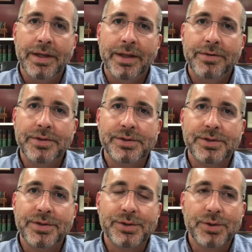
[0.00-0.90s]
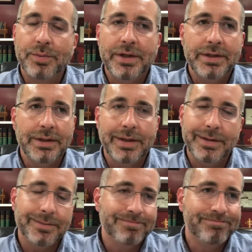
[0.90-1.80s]
This would be
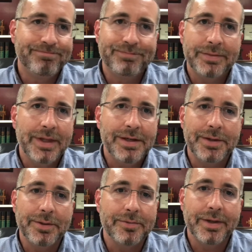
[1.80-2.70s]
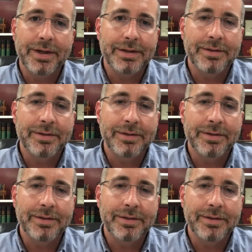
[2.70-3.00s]
like, you know, like